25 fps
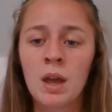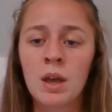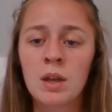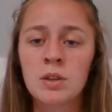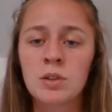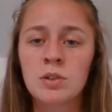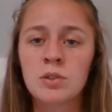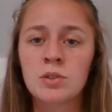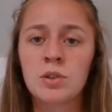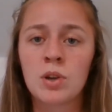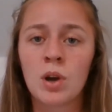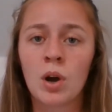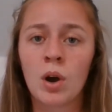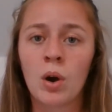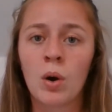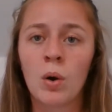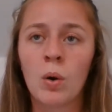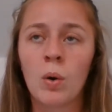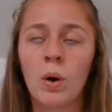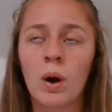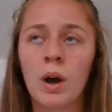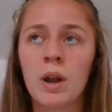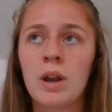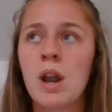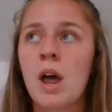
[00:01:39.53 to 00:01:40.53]

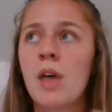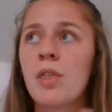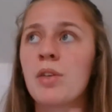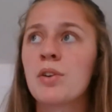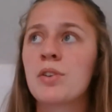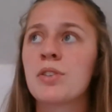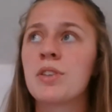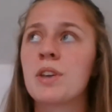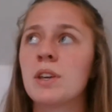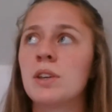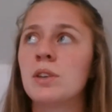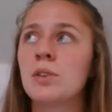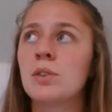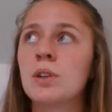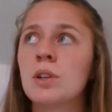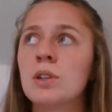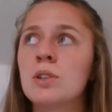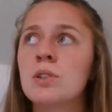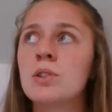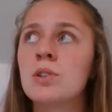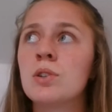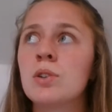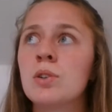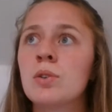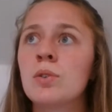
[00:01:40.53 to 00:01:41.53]
So another thing you could
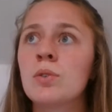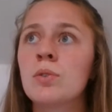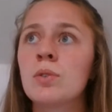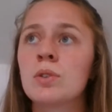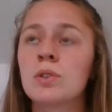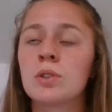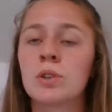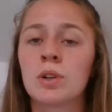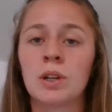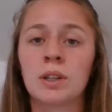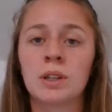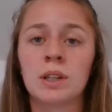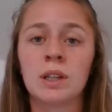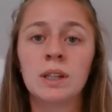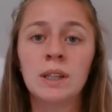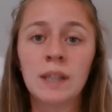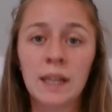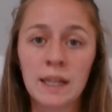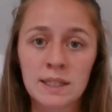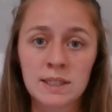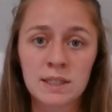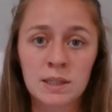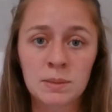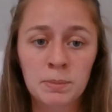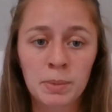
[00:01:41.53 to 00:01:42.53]
do during the
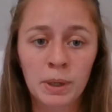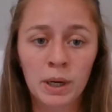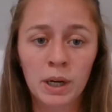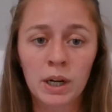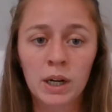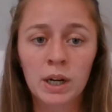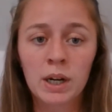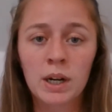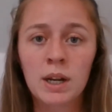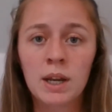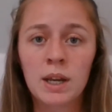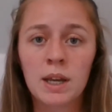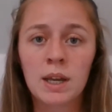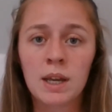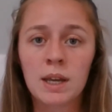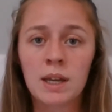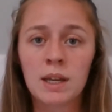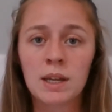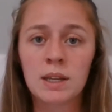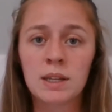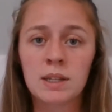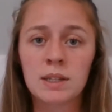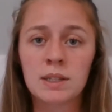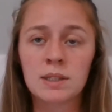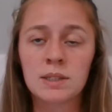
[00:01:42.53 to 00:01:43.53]
lesson part
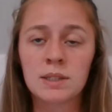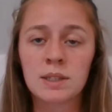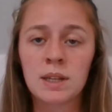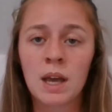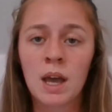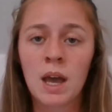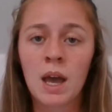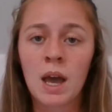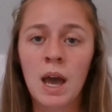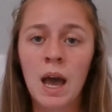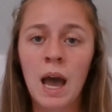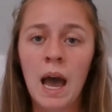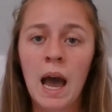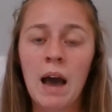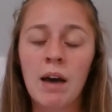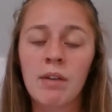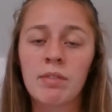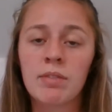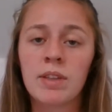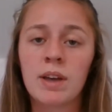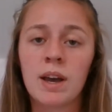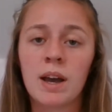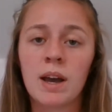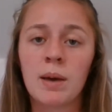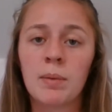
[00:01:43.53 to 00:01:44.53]
is have
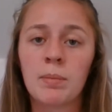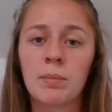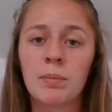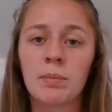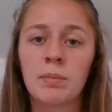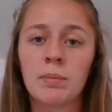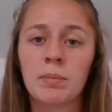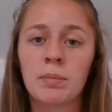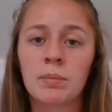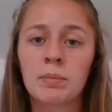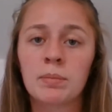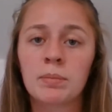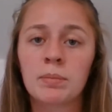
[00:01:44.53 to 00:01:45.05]
them